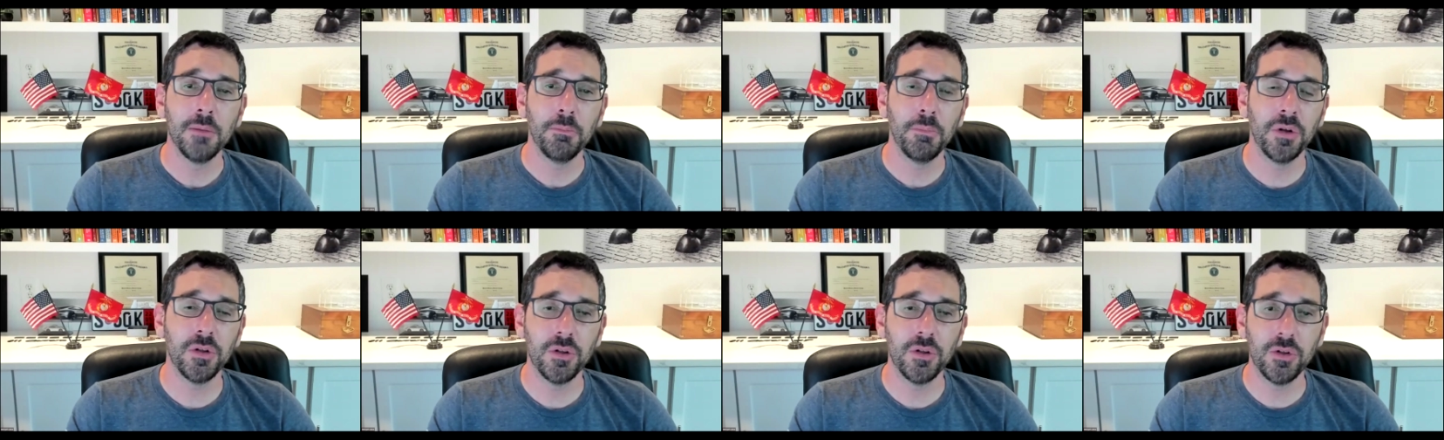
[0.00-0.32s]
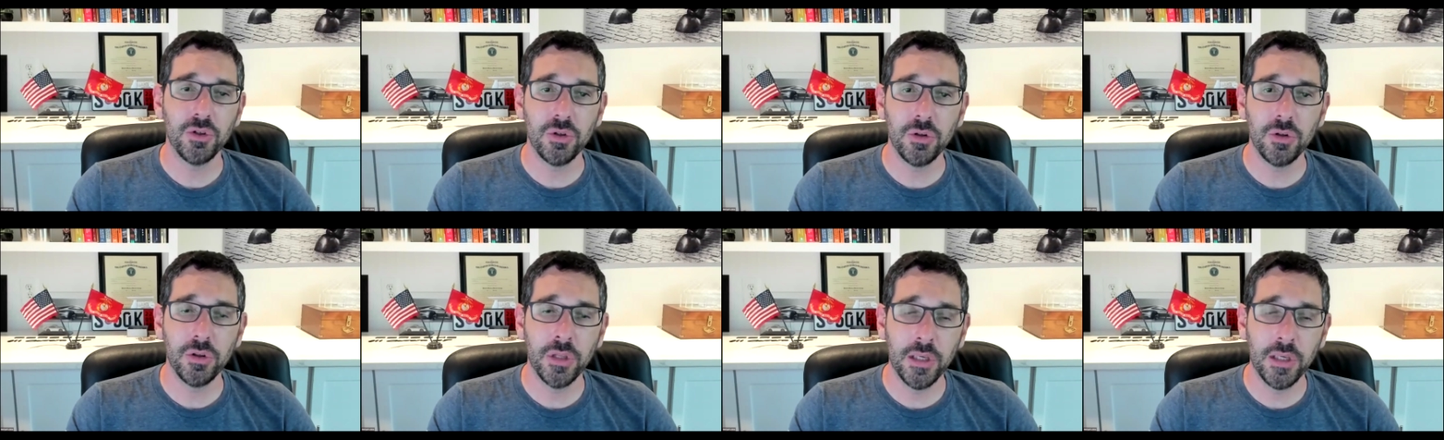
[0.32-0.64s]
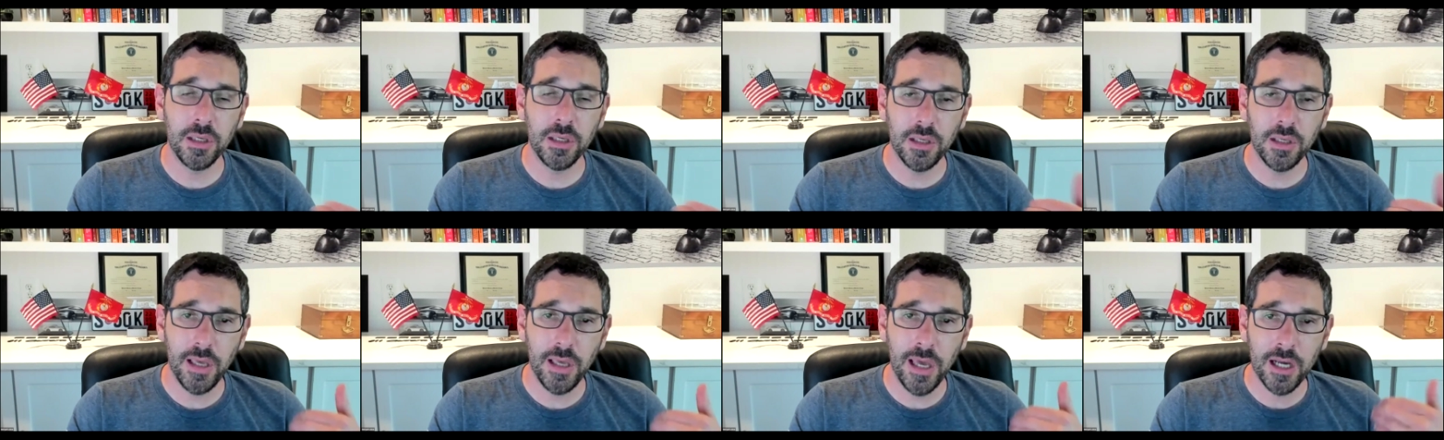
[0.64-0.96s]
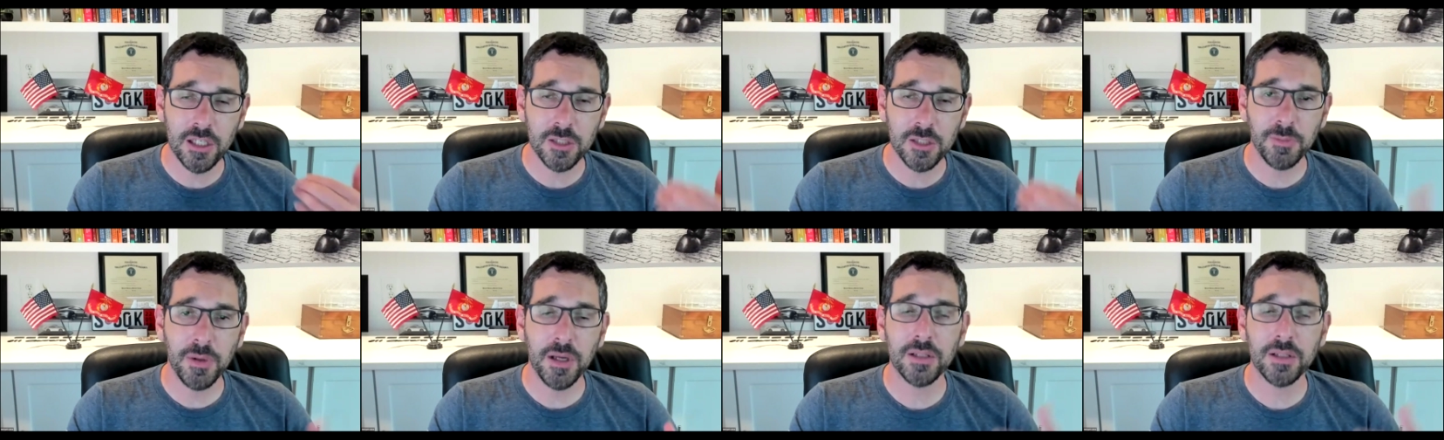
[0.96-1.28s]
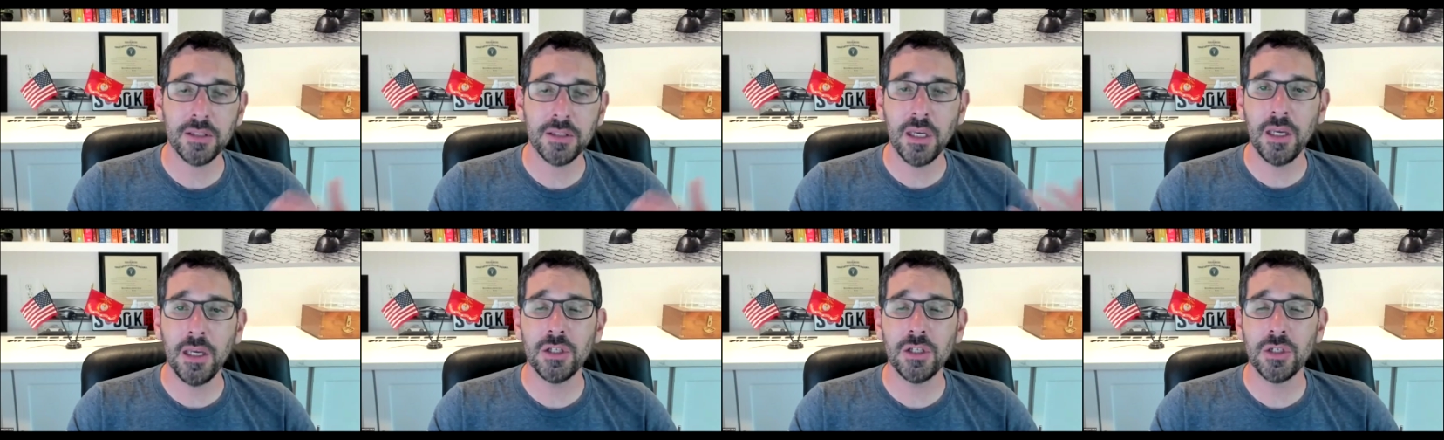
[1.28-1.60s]
But the
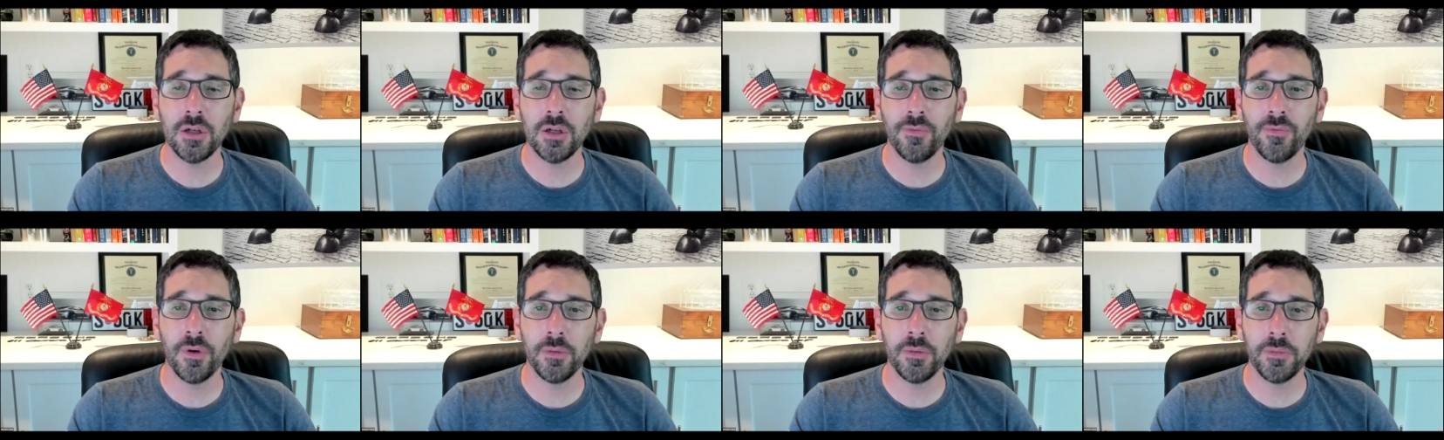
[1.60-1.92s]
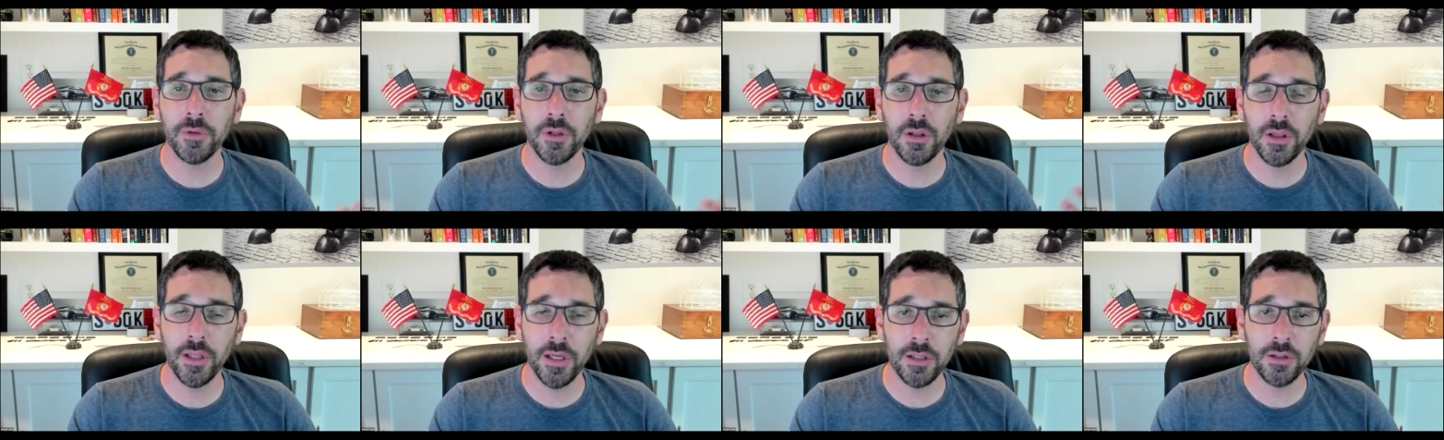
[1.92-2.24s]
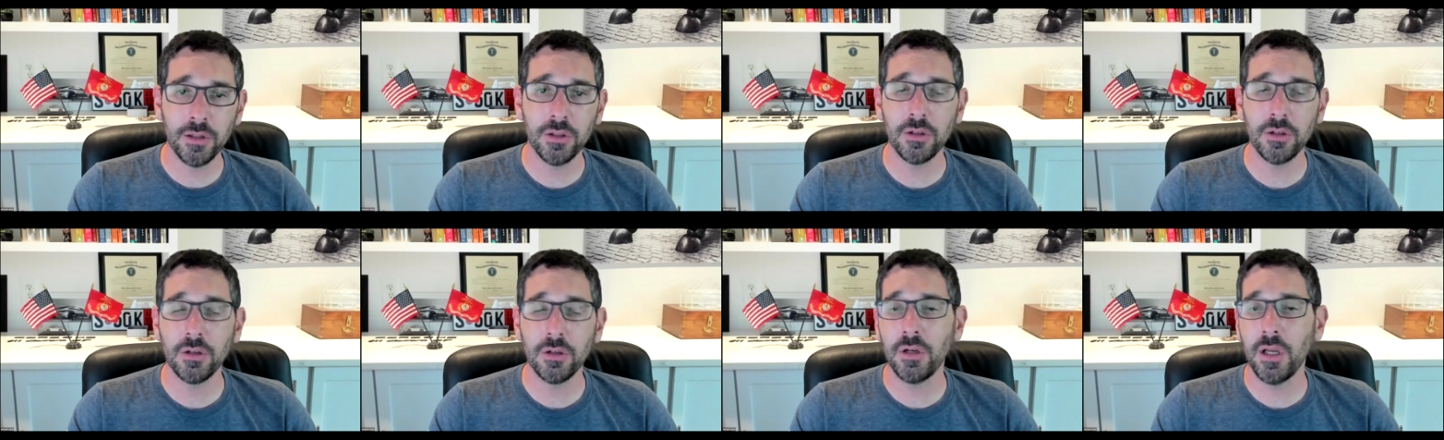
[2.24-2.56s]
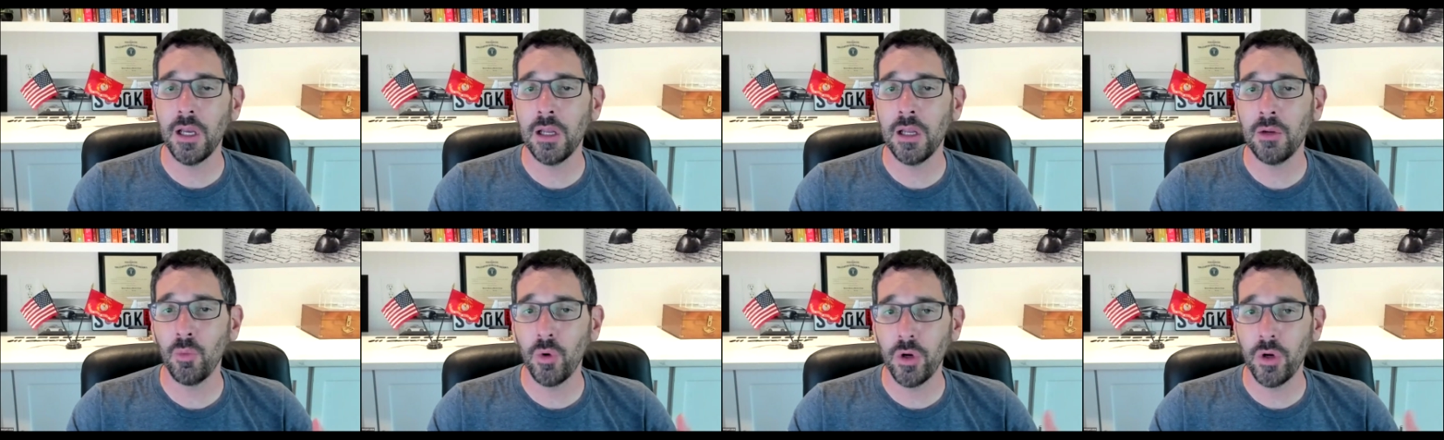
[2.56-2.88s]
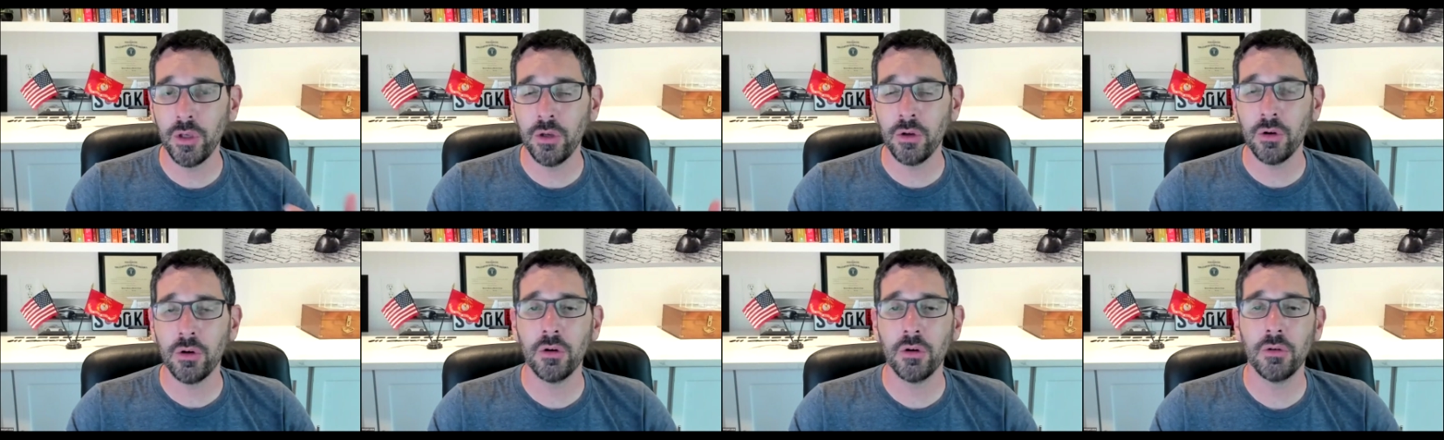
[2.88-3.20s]
expectation from the lender and
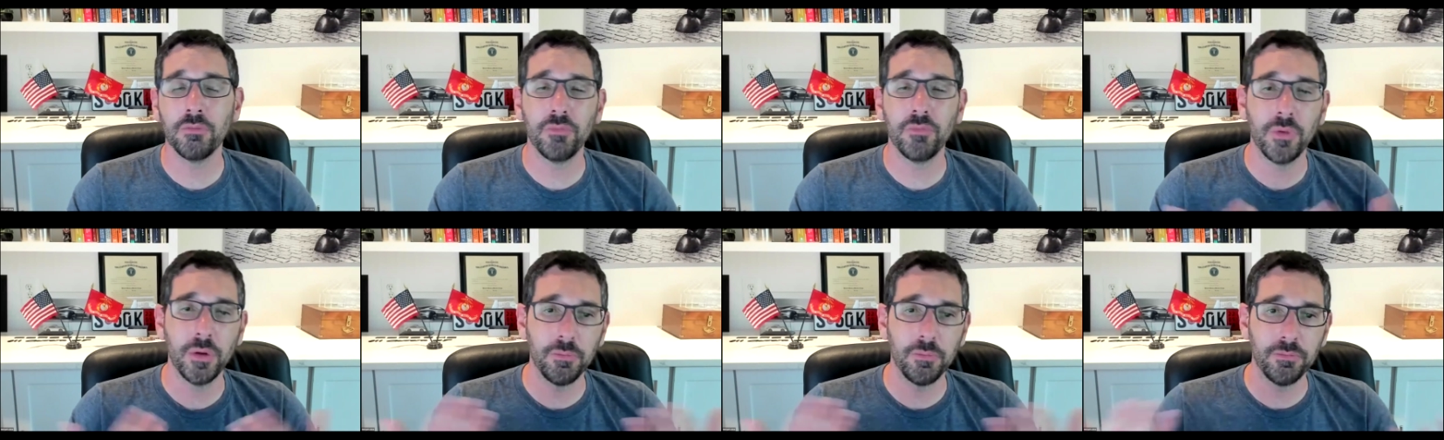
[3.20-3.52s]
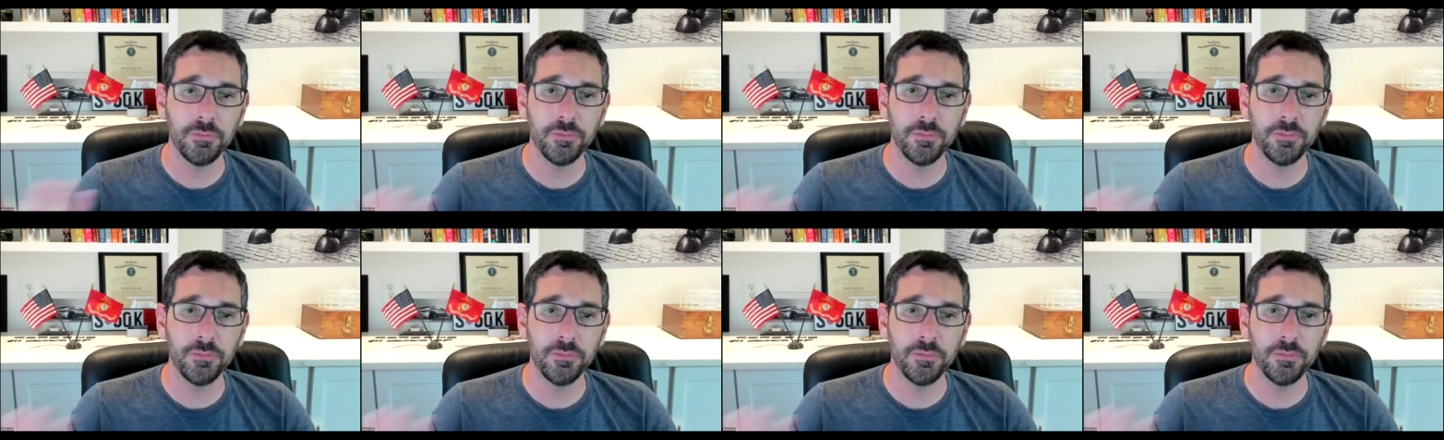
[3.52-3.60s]
what you're